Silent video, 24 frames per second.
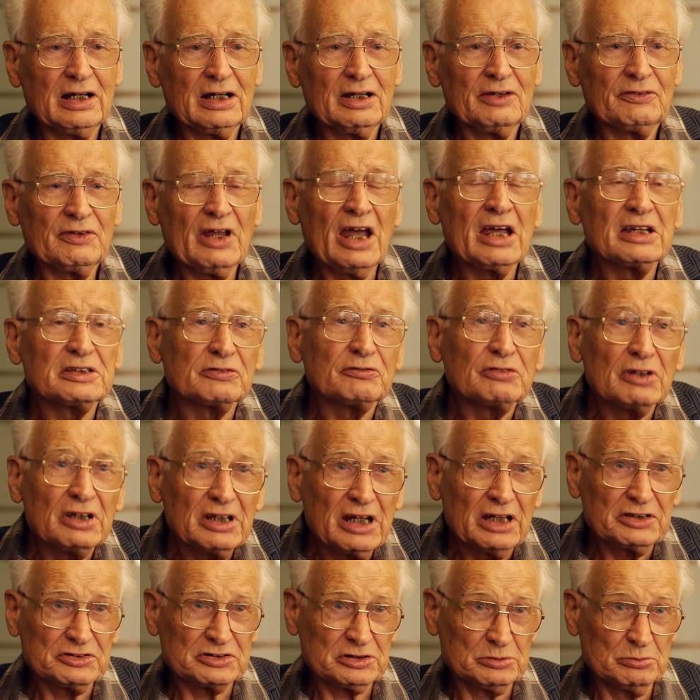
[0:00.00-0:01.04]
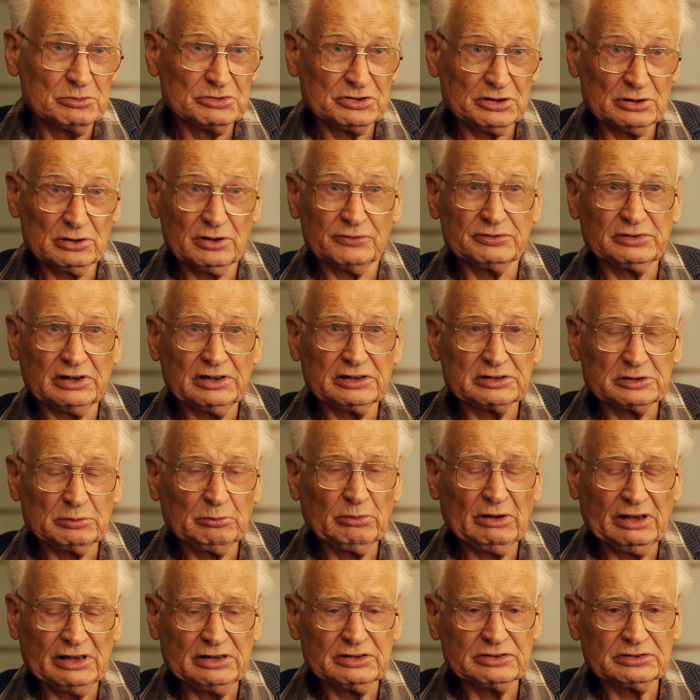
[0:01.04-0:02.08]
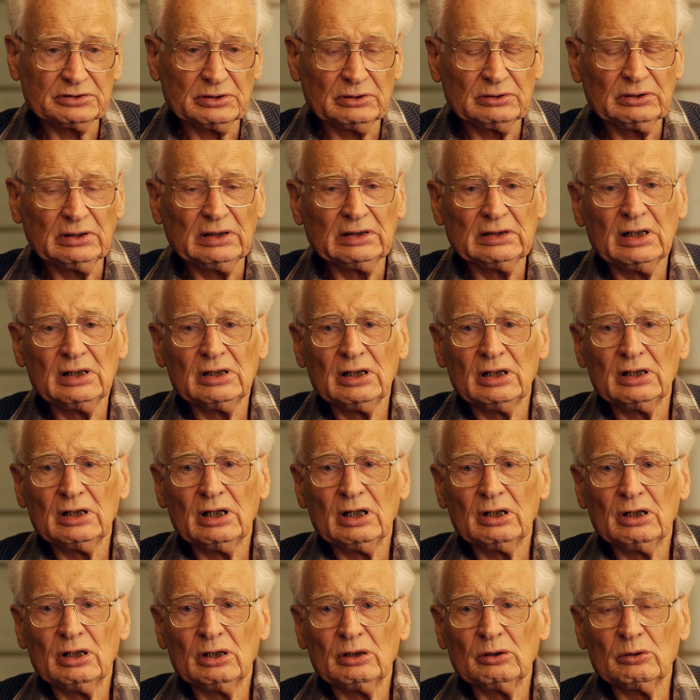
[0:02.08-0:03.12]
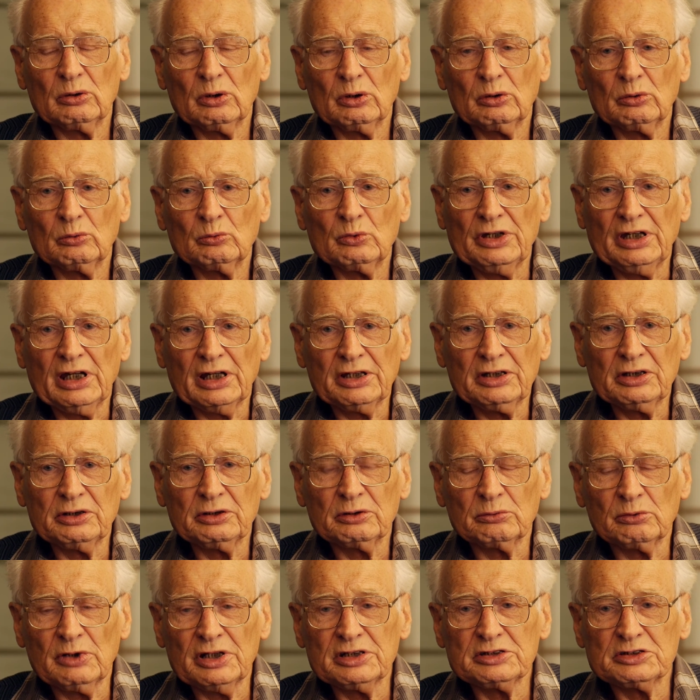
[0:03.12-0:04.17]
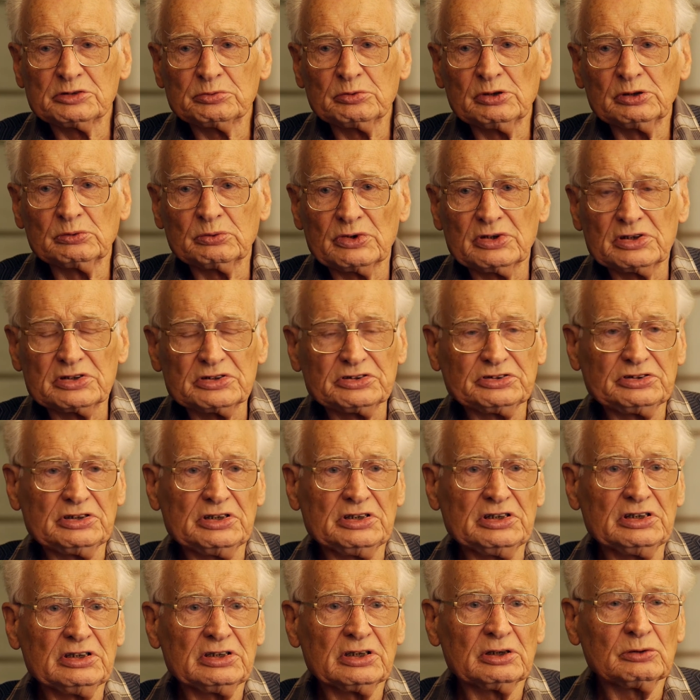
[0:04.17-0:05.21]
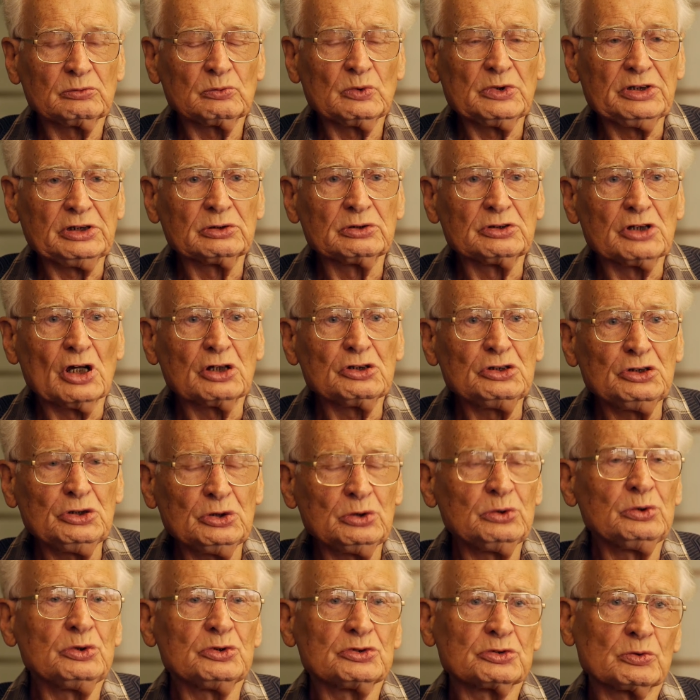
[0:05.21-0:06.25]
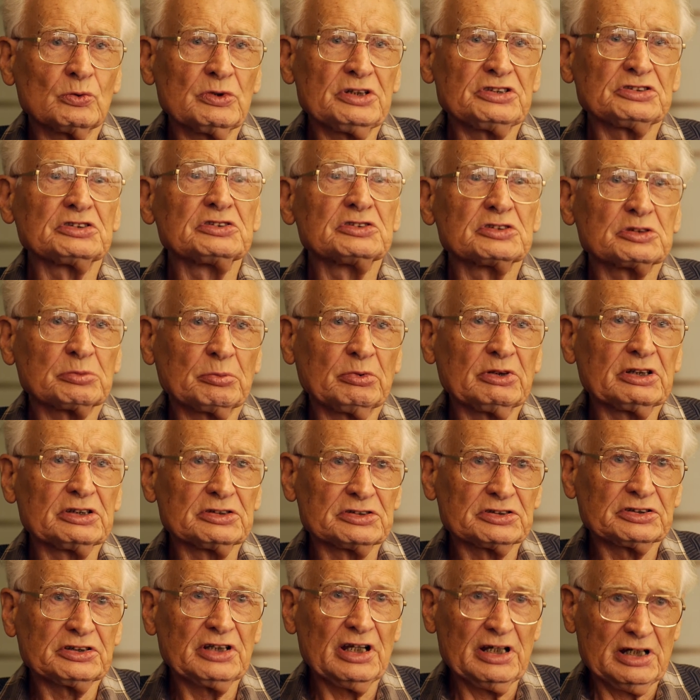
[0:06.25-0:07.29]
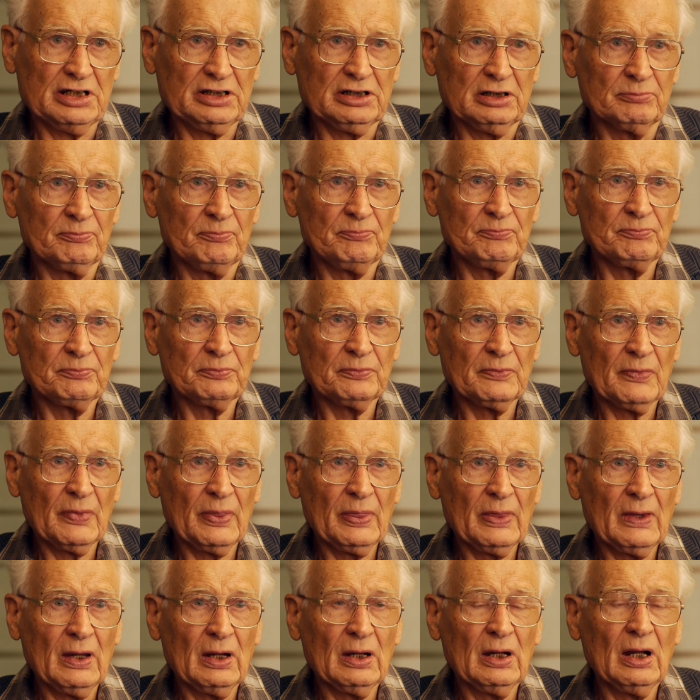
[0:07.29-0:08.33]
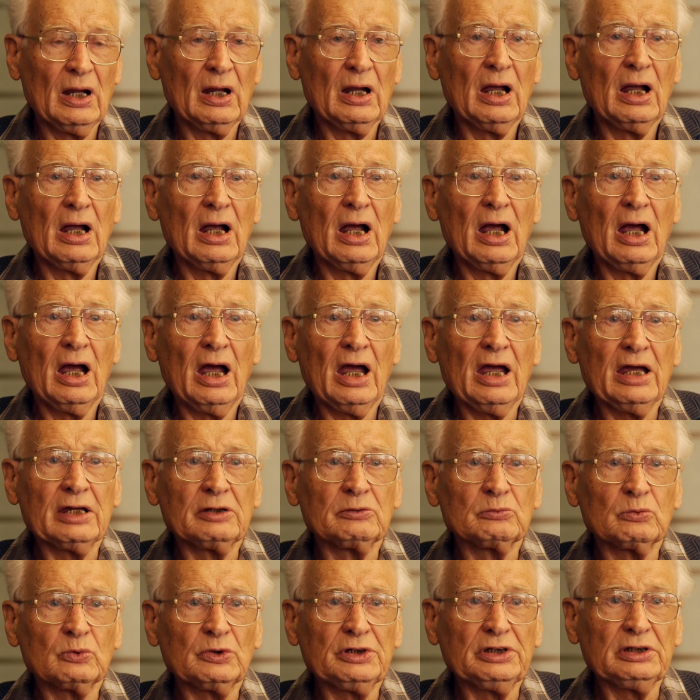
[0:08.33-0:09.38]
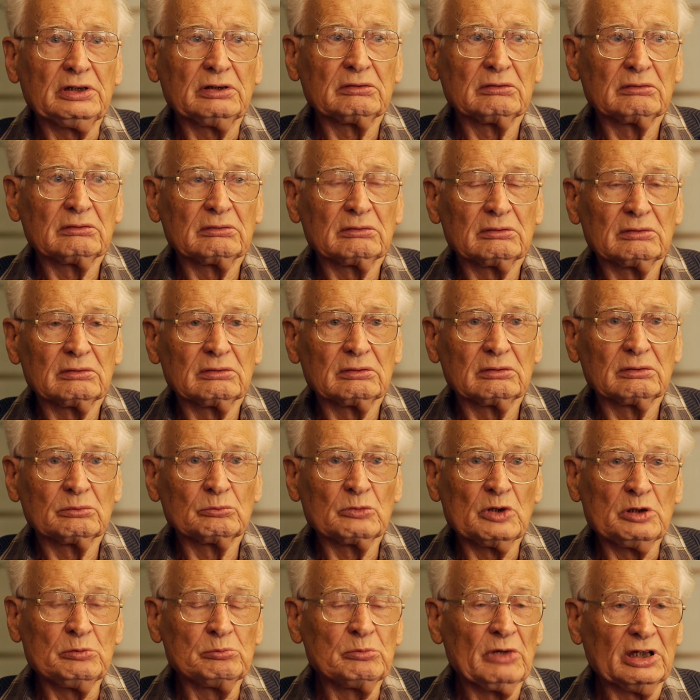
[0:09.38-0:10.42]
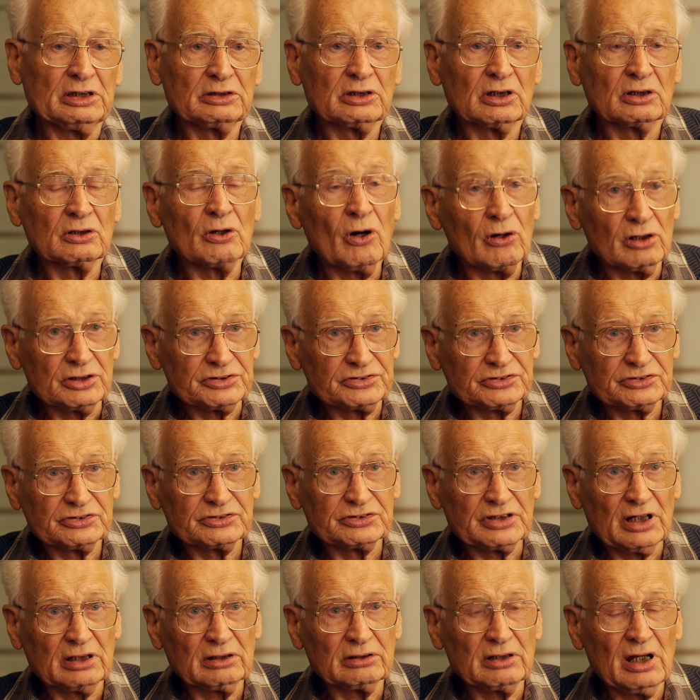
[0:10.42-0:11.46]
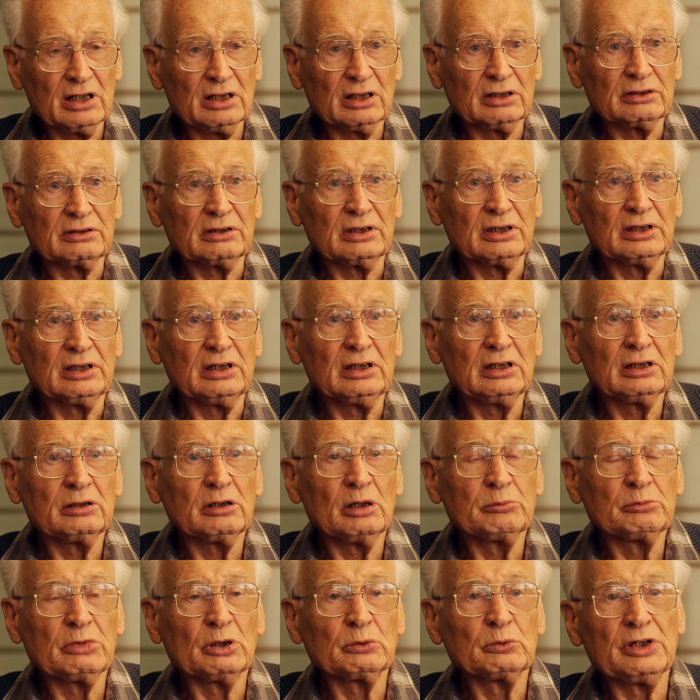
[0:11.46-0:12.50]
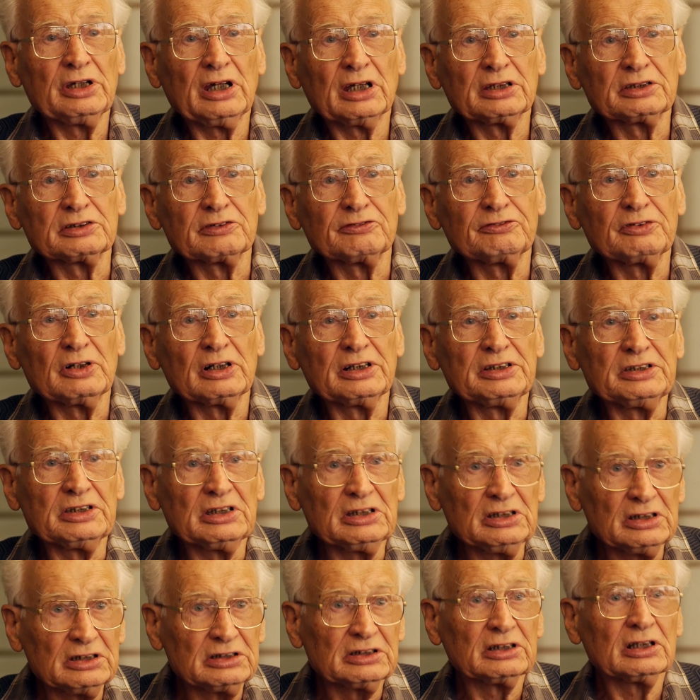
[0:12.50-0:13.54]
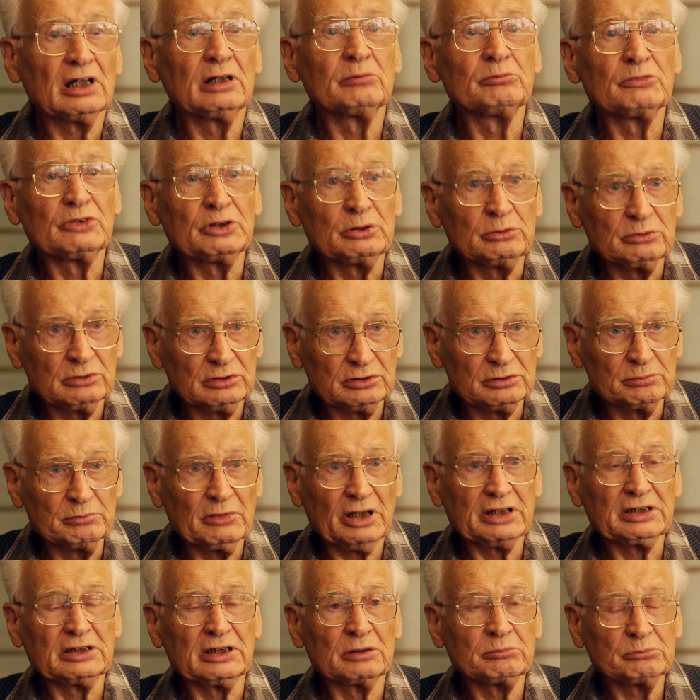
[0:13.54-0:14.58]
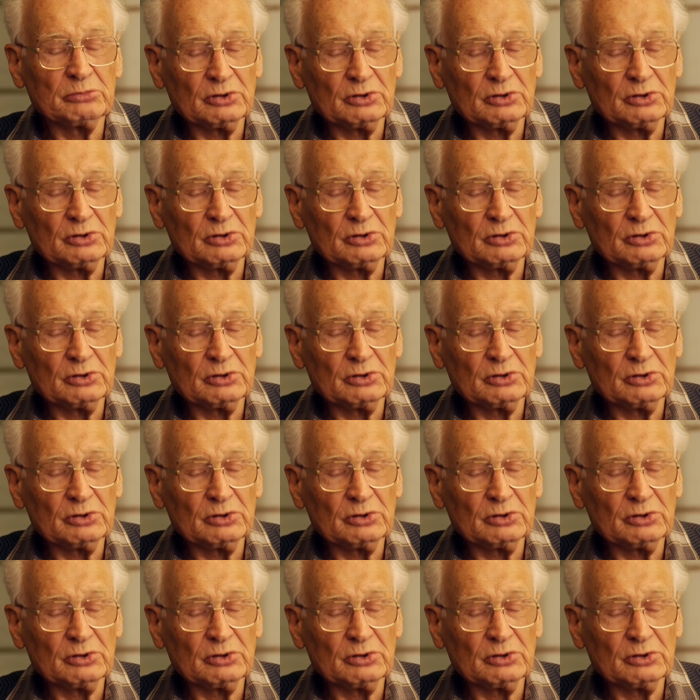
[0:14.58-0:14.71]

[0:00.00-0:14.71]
had to finance themselves, I explained, so we had an arrangement with the city that we could use Western Springs Stadium. And we met the costs out there, but we had to find the income to make that